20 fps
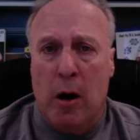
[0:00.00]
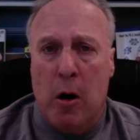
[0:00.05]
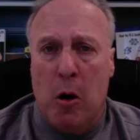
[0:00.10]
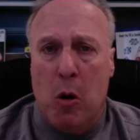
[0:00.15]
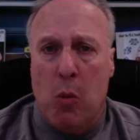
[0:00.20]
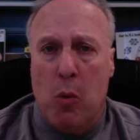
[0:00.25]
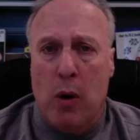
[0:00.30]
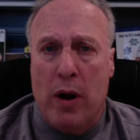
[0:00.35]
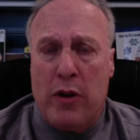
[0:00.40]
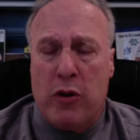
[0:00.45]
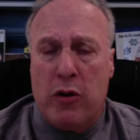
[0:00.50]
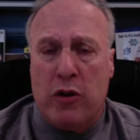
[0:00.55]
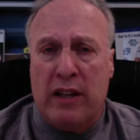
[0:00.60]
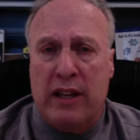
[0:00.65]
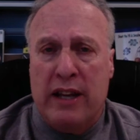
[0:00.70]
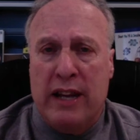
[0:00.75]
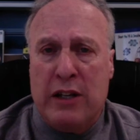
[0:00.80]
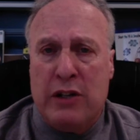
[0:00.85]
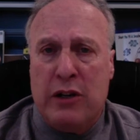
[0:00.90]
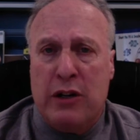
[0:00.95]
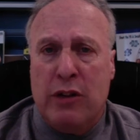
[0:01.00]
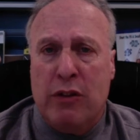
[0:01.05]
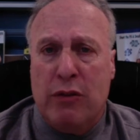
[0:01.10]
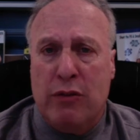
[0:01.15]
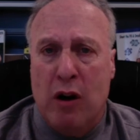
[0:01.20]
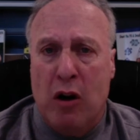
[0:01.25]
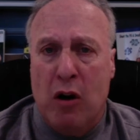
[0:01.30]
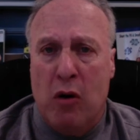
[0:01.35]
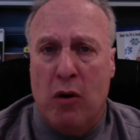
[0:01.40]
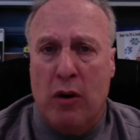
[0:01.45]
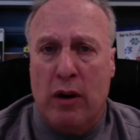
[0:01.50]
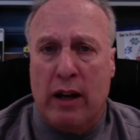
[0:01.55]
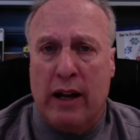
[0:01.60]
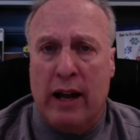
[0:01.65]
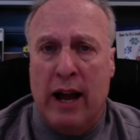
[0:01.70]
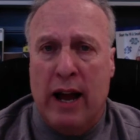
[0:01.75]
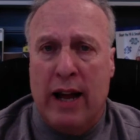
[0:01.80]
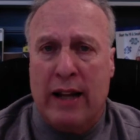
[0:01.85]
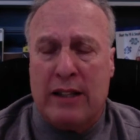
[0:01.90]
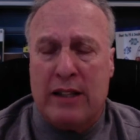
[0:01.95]
when you're teaching throw in a
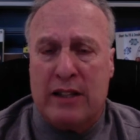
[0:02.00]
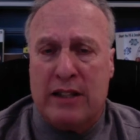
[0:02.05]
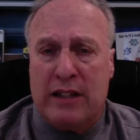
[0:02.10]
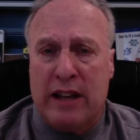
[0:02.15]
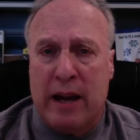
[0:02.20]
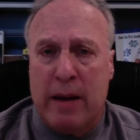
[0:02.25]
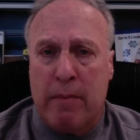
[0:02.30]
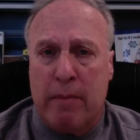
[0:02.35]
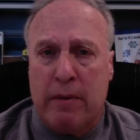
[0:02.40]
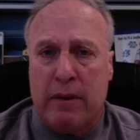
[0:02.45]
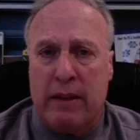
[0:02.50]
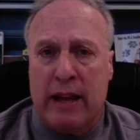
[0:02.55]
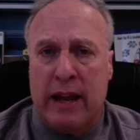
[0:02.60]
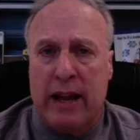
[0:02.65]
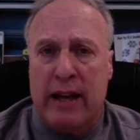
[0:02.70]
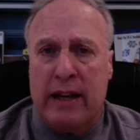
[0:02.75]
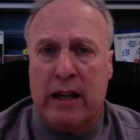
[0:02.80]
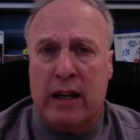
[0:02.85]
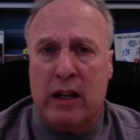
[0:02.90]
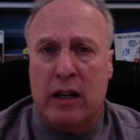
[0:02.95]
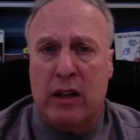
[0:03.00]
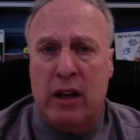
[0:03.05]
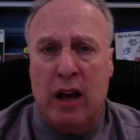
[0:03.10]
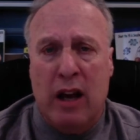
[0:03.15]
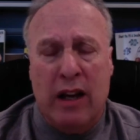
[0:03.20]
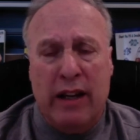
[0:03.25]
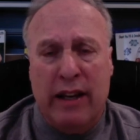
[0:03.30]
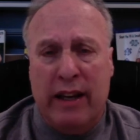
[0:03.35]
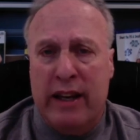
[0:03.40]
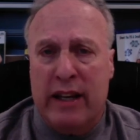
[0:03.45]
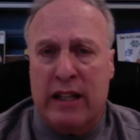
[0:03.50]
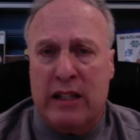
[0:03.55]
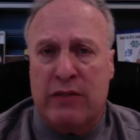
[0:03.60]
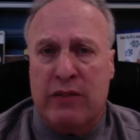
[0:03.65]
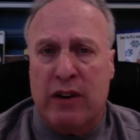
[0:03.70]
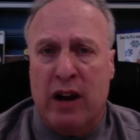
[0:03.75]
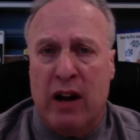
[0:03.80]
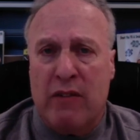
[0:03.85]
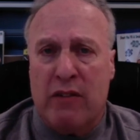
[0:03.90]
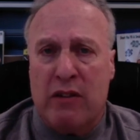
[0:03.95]
concept that young kids,
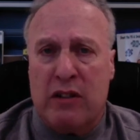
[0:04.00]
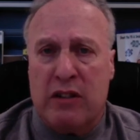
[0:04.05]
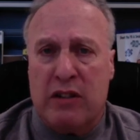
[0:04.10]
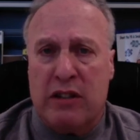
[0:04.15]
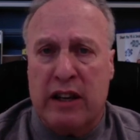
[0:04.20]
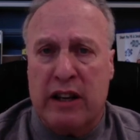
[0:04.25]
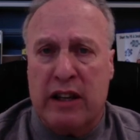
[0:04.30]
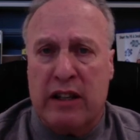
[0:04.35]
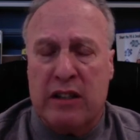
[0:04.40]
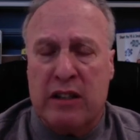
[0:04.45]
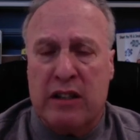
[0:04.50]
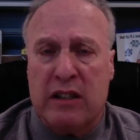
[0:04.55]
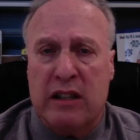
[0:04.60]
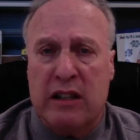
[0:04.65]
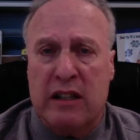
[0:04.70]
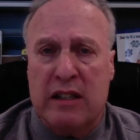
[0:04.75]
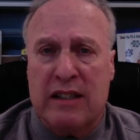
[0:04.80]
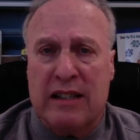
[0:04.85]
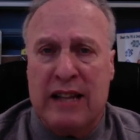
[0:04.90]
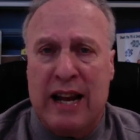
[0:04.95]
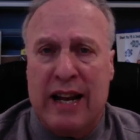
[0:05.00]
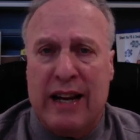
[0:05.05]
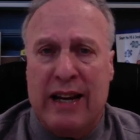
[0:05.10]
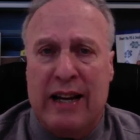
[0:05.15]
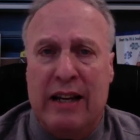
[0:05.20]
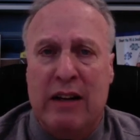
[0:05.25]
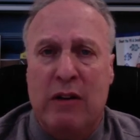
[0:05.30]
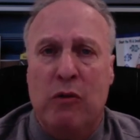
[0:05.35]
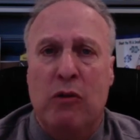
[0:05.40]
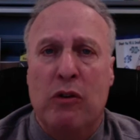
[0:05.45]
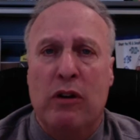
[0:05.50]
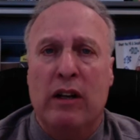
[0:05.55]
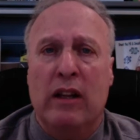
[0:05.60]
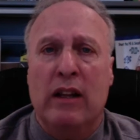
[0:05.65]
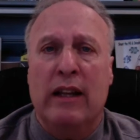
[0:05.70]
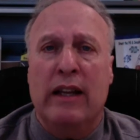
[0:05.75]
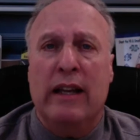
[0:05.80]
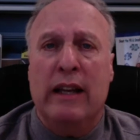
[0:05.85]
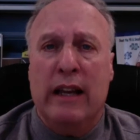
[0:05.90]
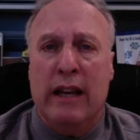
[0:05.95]
5 or 6, it's not going to
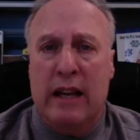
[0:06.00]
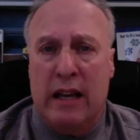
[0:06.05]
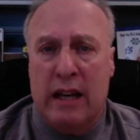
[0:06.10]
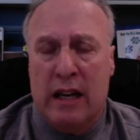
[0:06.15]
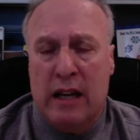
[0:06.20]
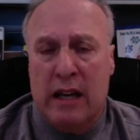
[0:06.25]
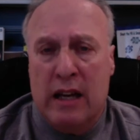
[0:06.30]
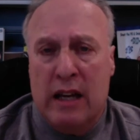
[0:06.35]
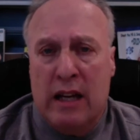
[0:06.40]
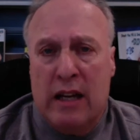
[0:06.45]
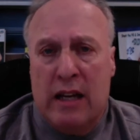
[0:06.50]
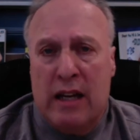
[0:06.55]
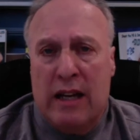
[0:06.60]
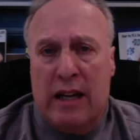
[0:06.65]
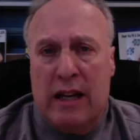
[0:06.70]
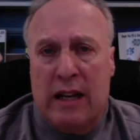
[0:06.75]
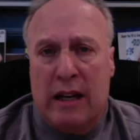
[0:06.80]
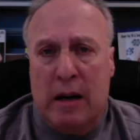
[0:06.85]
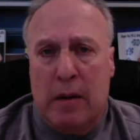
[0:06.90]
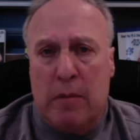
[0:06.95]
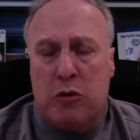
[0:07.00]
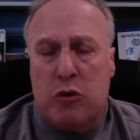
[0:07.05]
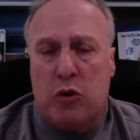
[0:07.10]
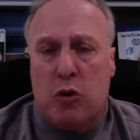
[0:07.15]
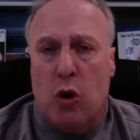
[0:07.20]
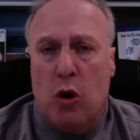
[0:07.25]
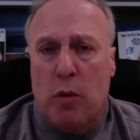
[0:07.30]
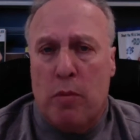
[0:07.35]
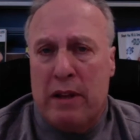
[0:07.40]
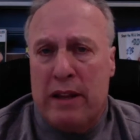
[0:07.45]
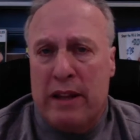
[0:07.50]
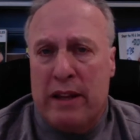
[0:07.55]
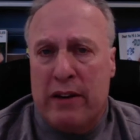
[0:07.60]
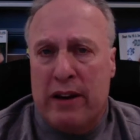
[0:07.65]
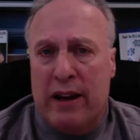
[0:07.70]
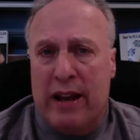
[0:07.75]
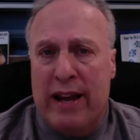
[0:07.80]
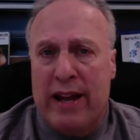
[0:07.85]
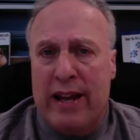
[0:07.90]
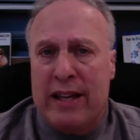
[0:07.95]
really absorb in their
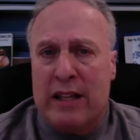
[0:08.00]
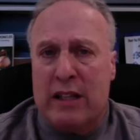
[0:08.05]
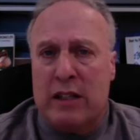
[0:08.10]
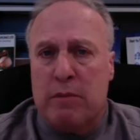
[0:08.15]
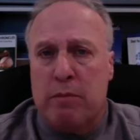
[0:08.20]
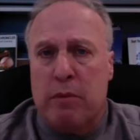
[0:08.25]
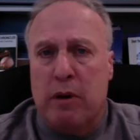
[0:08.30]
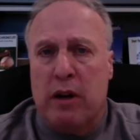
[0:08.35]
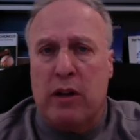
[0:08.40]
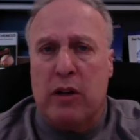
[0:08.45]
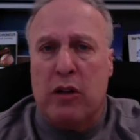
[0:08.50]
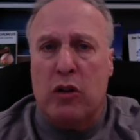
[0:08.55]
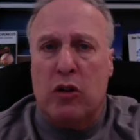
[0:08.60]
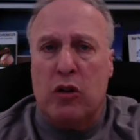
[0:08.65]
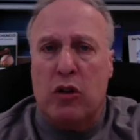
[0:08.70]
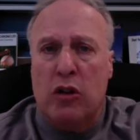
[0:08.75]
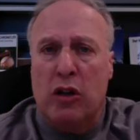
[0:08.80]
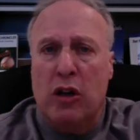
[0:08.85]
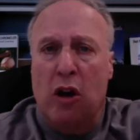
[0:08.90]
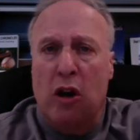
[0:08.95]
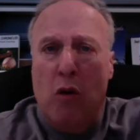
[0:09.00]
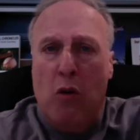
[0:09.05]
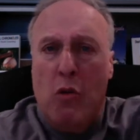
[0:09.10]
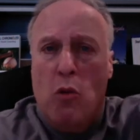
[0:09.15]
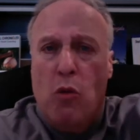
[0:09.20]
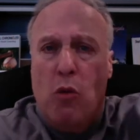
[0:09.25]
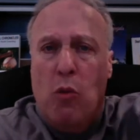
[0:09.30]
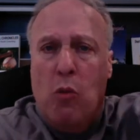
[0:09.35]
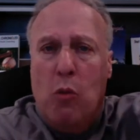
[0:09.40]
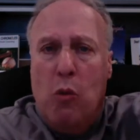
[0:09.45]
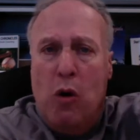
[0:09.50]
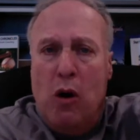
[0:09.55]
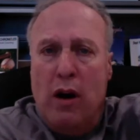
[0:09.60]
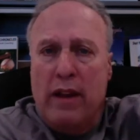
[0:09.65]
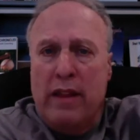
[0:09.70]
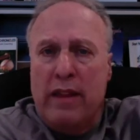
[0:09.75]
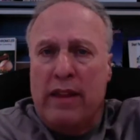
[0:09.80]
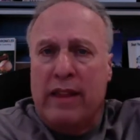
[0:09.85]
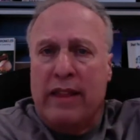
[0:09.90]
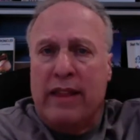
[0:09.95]
heads, but you don't
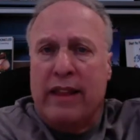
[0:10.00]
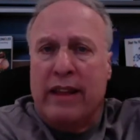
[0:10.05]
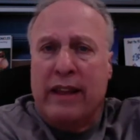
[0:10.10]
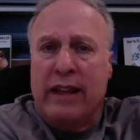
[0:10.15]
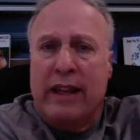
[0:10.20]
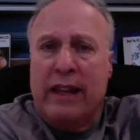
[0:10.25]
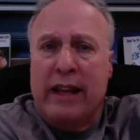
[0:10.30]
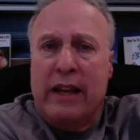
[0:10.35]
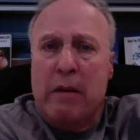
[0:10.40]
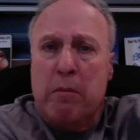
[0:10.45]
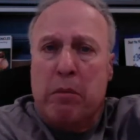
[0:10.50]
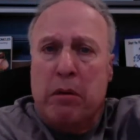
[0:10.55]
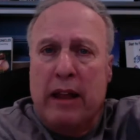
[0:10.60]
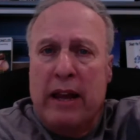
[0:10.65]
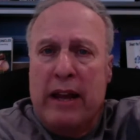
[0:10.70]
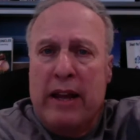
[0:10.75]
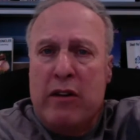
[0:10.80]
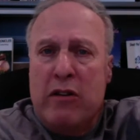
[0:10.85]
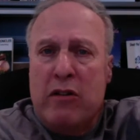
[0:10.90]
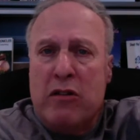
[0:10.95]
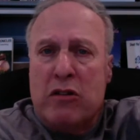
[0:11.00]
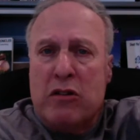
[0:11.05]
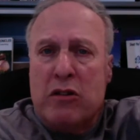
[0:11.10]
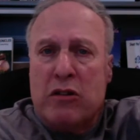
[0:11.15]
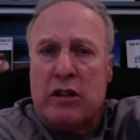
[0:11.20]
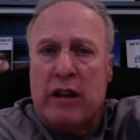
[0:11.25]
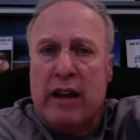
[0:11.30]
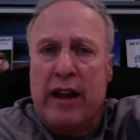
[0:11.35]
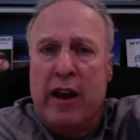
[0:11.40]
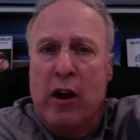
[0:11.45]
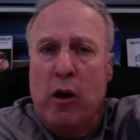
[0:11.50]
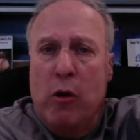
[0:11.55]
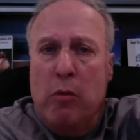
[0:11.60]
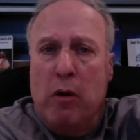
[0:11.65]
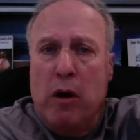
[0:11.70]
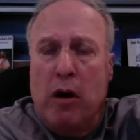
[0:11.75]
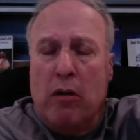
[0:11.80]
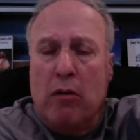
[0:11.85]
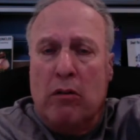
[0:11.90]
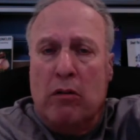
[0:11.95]
want the player's
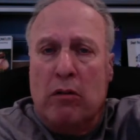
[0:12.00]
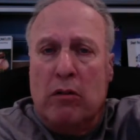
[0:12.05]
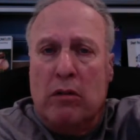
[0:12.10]
elbow